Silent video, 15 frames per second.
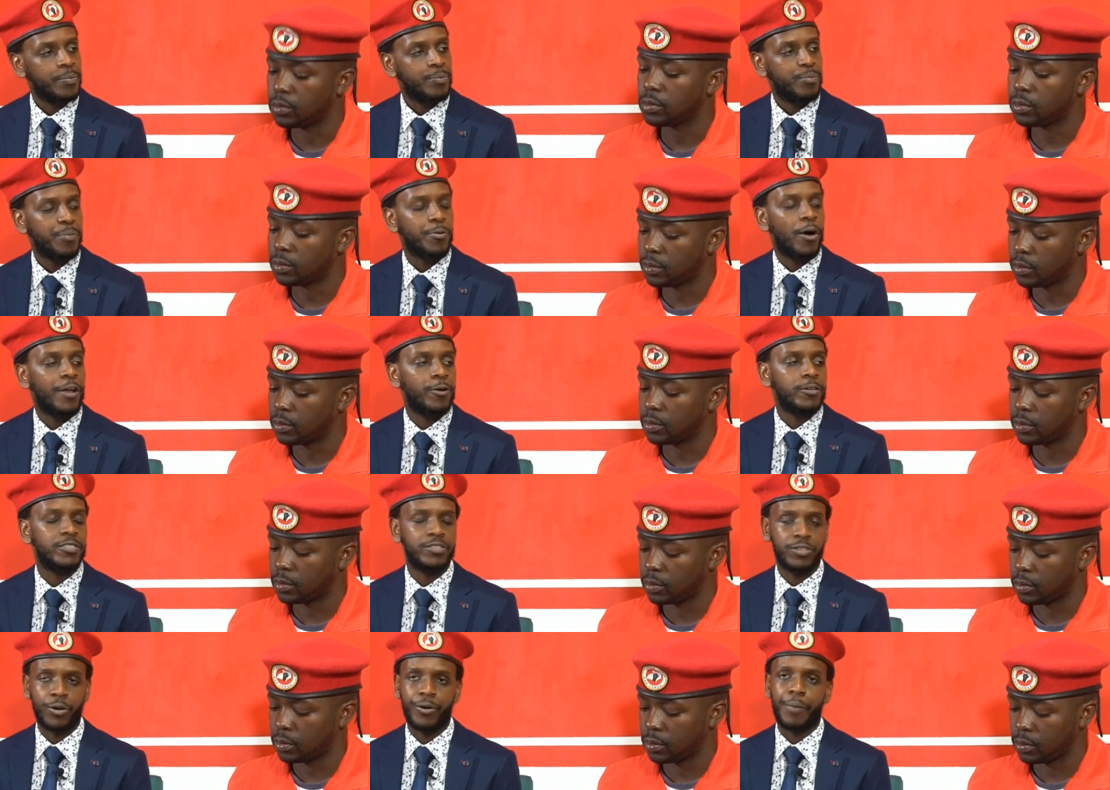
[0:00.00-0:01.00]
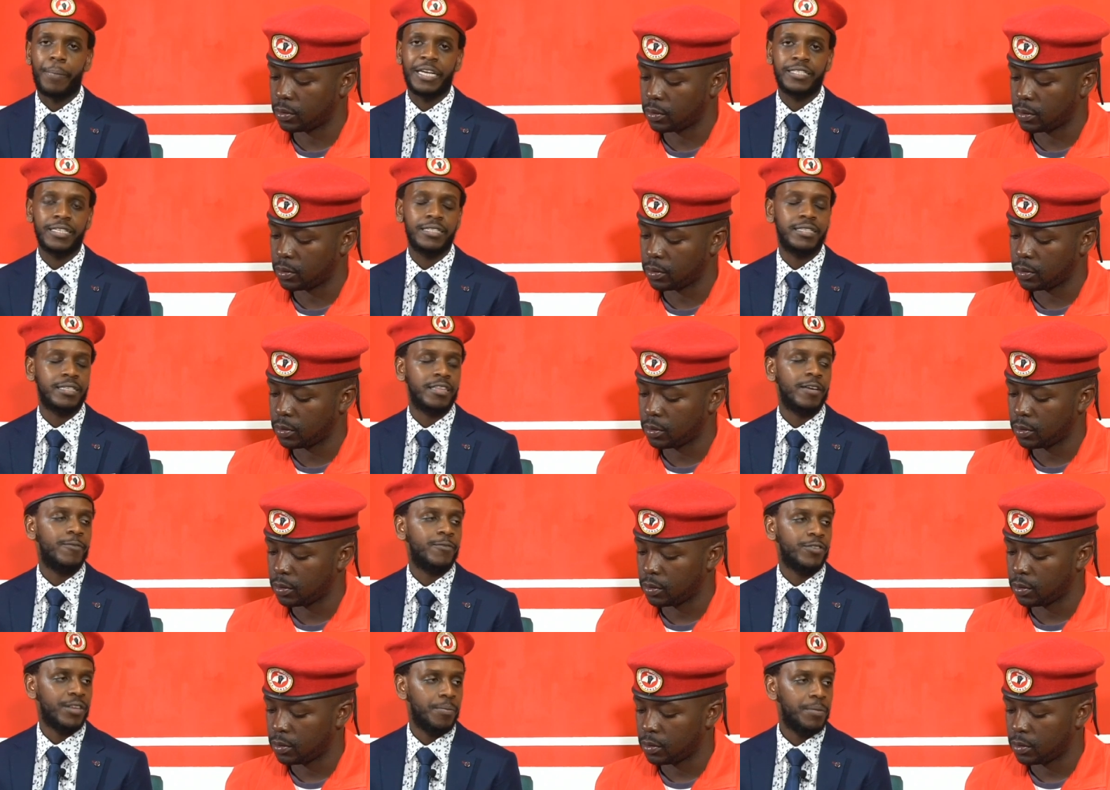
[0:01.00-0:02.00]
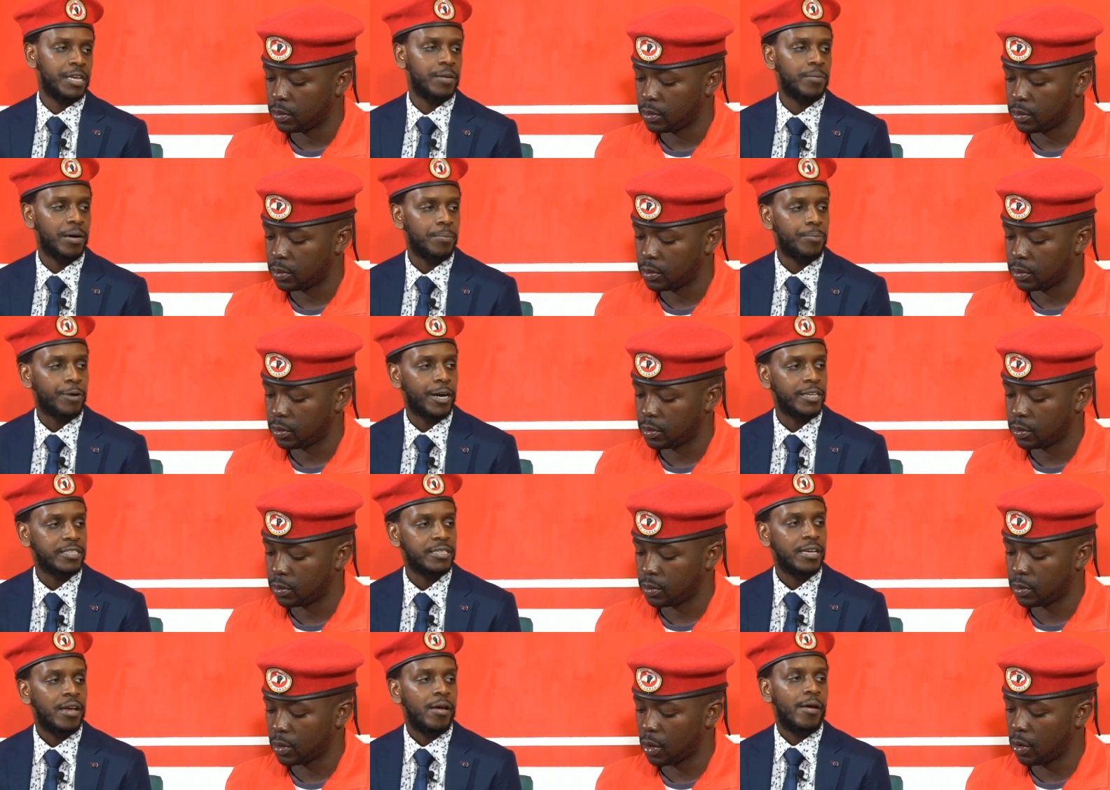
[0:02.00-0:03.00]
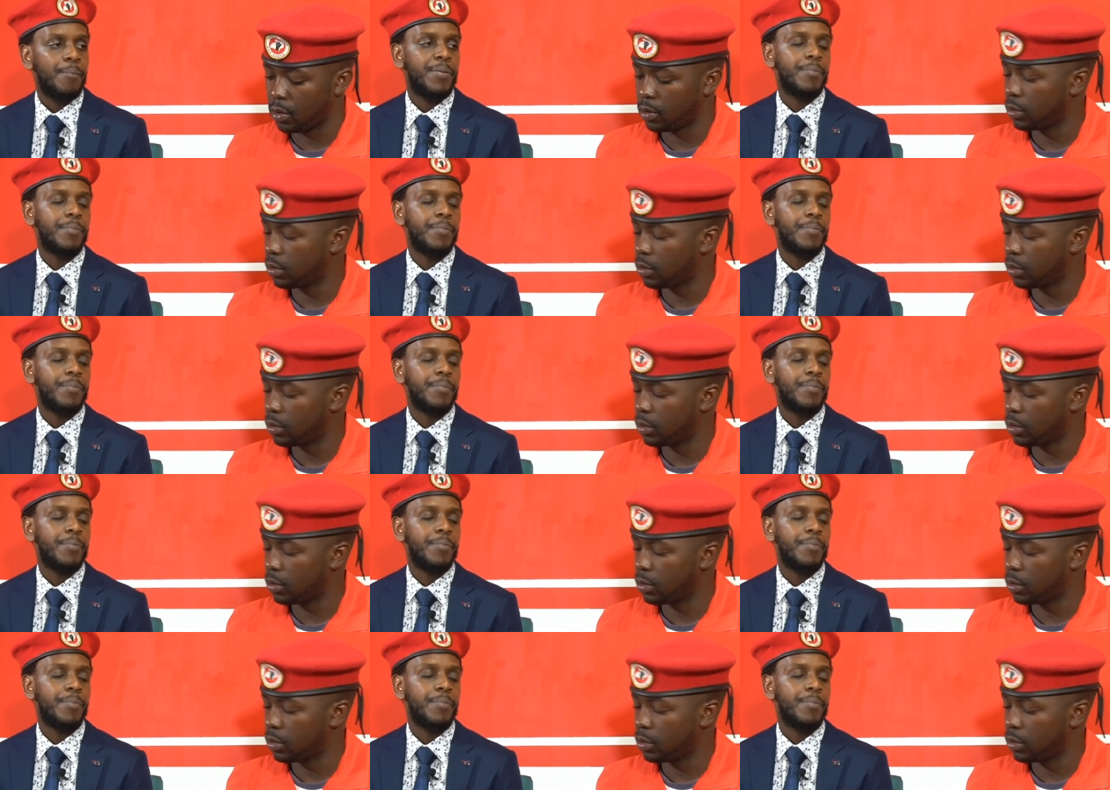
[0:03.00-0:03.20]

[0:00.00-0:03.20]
Speaker 1: people are not sorry purchasing them for the minimum price oh.